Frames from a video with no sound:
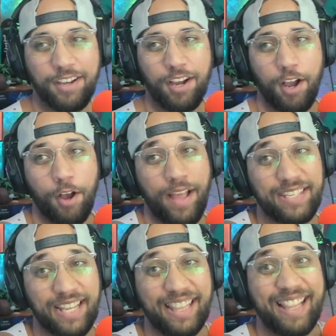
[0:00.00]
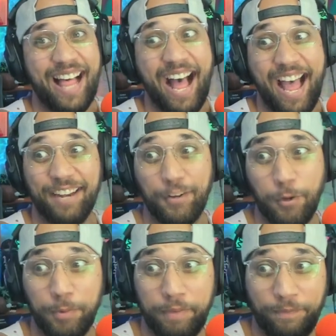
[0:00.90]
oh, that's a lot.
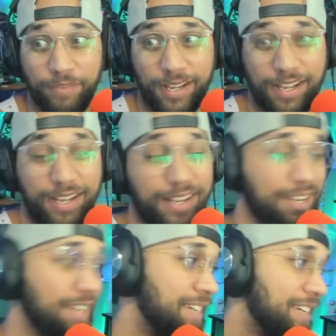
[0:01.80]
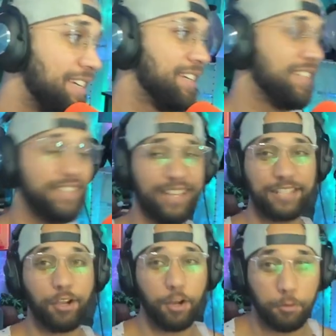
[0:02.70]
Holy fuck. That
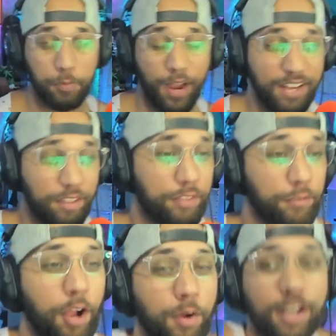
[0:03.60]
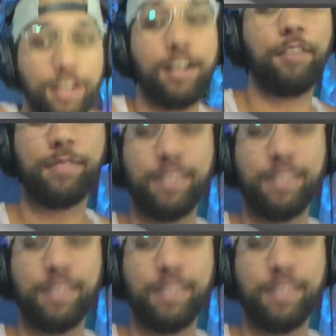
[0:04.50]
dog was probably to throw up.